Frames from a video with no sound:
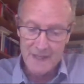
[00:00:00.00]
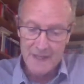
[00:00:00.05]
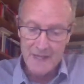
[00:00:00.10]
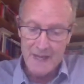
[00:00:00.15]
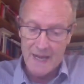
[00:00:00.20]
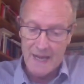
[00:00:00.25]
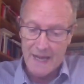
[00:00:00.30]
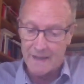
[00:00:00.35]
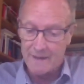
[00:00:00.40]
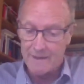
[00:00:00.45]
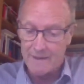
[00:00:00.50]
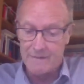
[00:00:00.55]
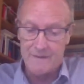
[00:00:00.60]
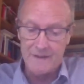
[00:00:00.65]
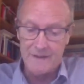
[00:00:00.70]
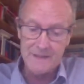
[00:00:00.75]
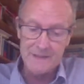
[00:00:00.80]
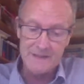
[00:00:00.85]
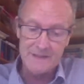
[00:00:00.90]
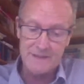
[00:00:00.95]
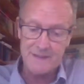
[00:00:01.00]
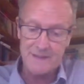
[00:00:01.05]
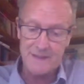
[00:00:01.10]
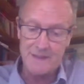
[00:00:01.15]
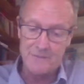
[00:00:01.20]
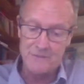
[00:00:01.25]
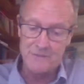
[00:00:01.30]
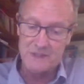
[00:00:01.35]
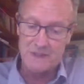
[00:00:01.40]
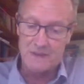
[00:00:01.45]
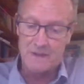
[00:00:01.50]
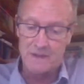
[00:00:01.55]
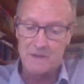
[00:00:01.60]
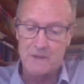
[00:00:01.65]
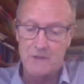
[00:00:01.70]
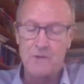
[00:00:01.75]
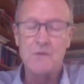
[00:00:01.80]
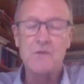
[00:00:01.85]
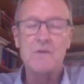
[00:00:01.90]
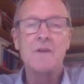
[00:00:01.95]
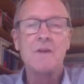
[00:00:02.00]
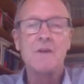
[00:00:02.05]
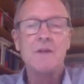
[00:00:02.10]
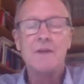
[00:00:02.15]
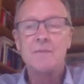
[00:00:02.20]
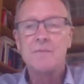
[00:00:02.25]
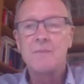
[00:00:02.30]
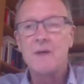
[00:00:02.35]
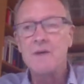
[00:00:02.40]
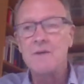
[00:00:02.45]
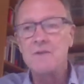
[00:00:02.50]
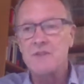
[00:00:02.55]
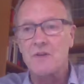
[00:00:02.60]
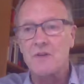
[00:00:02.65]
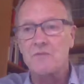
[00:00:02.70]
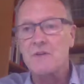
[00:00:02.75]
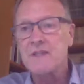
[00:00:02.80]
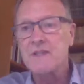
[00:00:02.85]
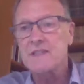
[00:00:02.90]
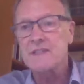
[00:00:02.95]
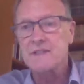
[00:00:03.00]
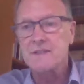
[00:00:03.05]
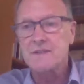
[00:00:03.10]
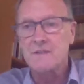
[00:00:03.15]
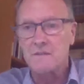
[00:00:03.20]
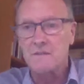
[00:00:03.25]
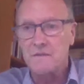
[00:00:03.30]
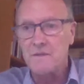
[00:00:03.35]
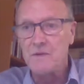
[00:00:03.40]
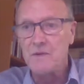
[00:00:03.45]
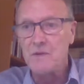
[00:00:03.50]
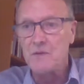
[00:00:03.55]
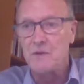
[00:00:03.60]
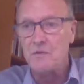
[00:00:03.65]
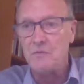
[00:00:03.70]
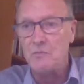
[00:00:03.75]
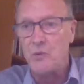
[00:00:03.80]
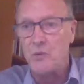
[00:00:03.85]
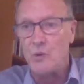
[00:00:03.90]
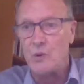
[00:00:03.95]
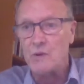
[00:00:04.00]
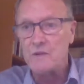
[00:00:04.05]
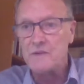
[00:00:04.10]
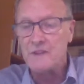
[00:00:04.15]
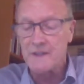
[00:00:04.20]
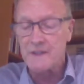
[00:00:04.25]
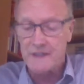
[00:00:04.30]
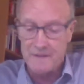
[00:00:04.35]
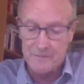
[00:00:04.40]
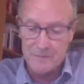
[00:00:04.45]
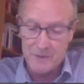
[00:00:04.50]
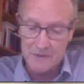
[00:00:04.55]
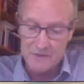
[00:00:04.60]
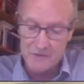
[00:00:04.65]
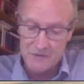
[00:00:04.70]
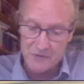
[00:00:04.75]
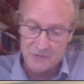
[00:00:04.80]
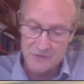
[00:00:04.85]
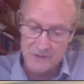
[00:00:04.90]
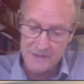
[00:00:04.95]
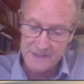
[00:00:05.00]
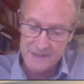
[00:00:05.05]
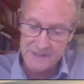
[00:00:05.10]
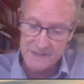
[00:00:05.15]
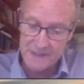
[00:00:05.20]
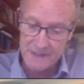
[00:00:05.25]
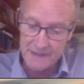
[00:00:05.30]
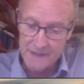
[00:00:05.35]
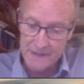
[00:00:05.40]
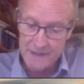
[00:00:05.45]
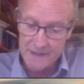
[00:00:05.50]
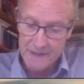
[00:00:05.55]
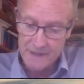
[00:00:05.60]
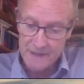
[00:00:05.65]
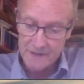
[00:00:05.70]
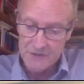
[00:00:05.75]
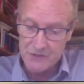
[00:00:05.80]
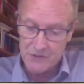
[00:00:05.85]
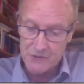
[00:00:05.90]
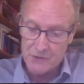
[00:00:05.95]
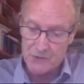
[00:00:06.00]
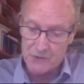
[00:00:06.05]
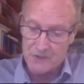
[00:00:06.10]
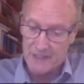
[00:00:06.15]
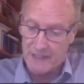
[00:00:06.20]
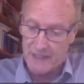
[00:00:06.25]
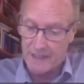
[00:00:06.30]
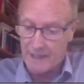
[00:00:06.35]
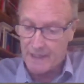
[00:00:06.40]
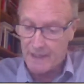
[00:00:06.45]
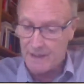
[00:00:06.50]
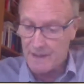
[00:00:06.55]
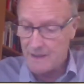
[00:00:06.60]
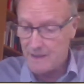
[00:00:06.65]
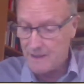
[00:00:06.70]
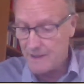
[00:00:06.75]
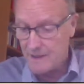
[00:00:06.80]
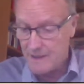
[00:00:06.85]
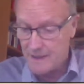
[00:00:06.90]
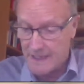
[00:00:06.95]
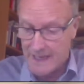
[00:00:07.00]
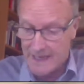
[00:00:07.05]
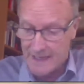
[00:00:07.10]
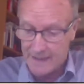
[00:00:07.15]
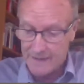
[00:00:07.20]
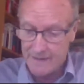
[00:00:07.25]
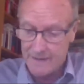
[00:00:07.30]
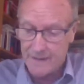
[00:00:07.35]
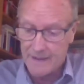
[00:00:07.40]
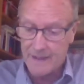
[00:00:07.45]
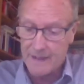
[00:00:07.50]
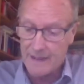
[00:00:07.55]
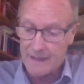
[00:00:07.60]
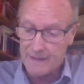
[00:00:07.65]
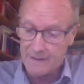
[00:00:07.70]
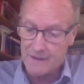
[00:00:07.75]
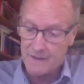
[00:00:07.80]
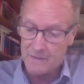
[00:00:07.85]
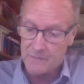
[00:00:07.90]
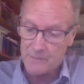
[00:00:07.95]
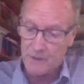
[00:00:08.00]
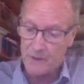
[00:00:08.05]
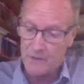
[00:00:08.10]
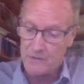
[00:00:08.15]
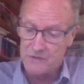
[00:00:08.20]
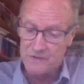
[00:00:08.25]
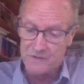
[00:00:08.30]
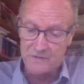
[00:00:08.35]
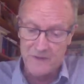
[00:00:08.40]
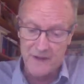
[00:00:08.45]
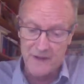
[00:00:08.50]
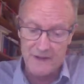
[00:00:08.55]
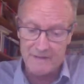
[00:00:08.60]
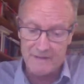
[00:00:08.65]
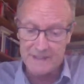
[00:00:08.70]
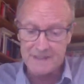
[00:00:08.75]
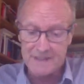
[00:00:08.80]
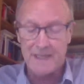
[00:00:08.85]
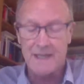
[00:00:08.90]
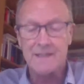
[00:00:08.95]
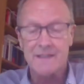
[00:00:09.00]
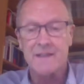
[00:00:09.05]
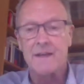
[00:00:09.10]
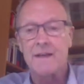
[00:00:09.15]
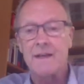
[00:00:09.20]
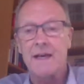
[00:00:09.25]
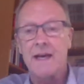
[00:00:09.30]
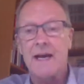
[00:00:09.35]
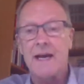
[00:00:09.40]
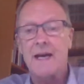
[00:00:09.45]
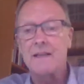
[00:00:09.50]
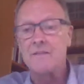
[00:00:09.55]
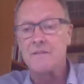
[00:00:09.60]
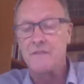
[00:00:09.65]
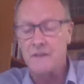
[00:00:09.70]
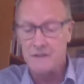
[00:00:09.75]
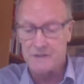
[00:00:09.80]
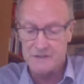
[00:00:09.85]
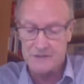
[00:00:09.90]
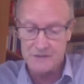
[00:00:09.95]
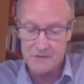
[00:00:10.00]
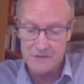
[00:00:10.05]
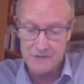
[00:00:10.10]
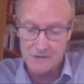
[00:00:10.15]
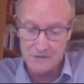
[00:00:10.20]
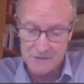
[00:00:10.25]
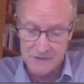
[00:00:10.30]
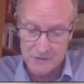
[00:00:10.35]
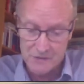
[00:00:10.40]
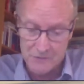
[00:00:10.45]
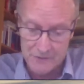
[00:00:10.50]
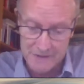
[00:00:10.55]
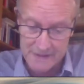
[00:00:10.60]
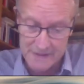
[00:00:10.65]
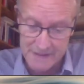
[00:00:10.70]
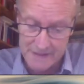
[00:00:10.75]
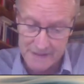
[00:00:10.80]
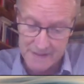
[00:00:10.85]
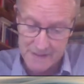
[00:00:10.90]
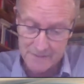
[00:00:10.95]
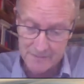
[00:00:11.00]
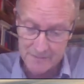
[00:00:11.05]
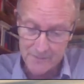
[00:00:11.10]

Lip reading: And this, it was argued, posed a risk to food and water, it posed a risk to their land, and it posed various other adverse consequences.